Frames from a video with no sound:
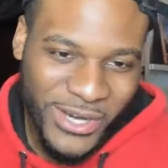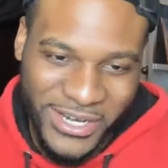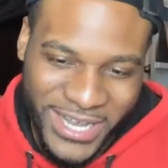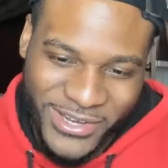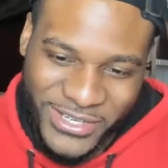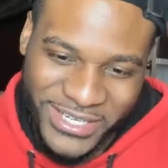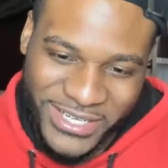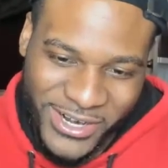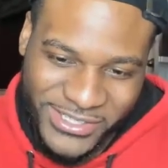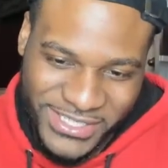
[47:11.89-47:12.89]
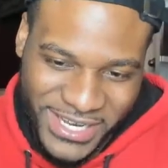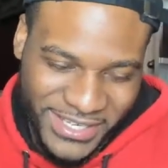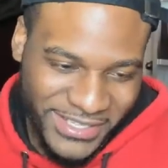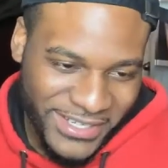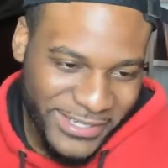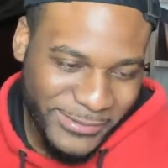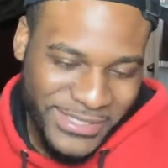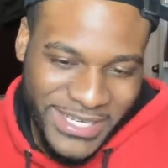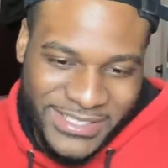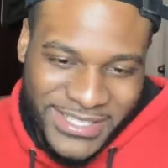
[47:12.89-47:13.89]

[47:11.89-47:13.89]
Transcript: Are y'all gonna get RJ and Sam